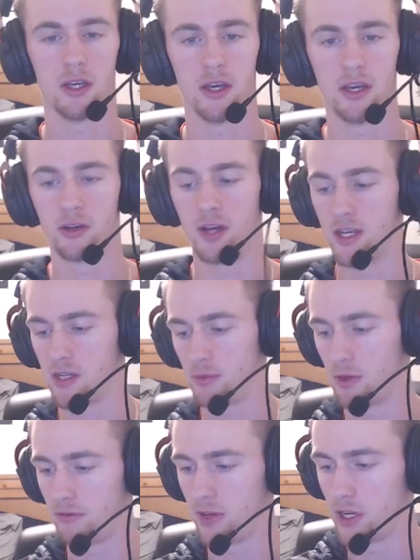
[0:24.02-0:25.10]
you guys up with a
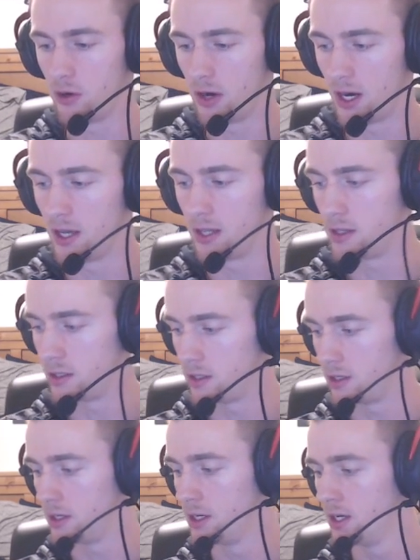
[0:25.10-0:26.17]
video on the.
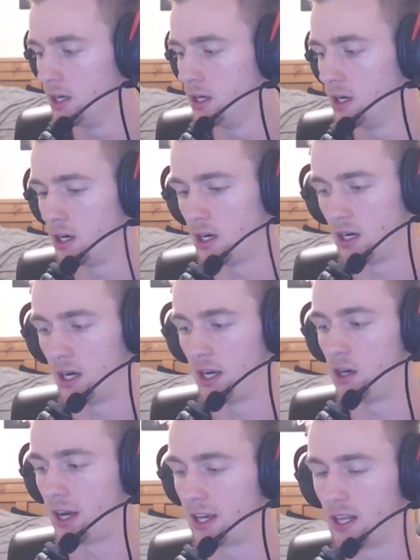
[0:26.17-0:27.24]
I know
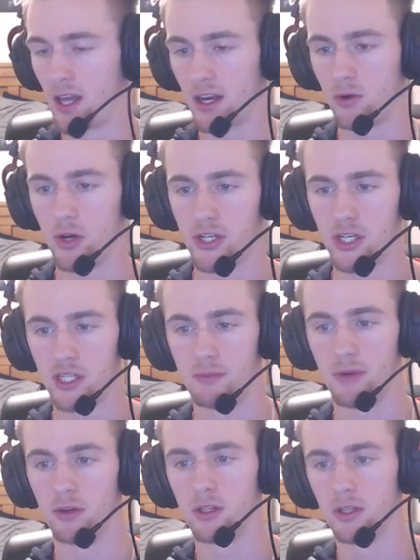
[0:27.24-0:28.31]
I get a lot of questions
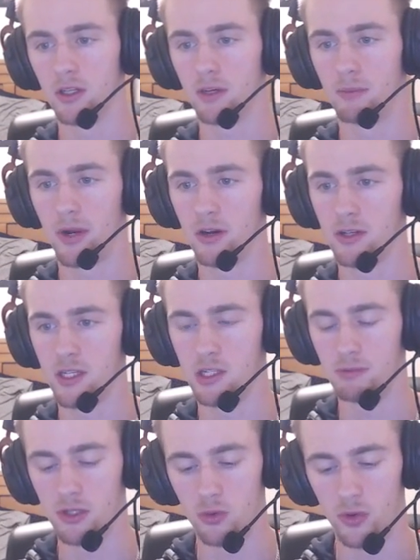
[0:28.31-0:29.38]
about the comparisons
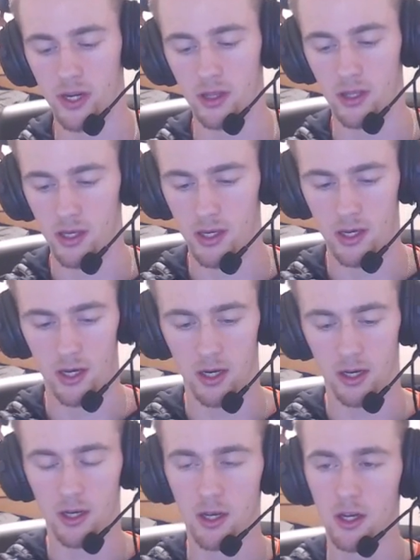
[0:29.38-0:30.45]
between the
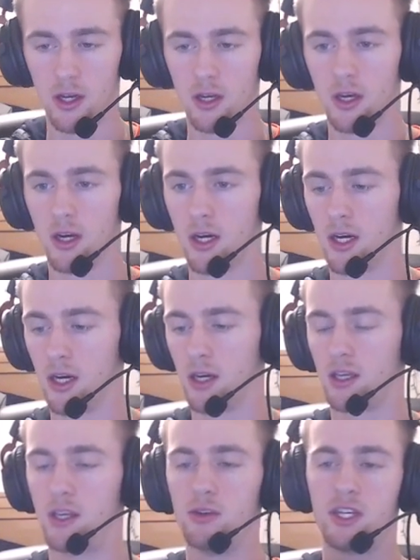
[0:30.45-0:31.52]

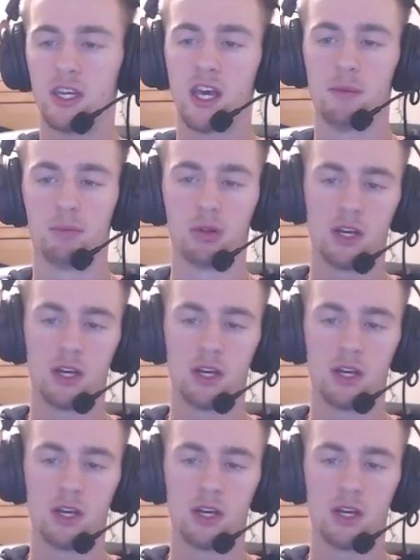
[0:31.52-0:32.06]
QCK Plus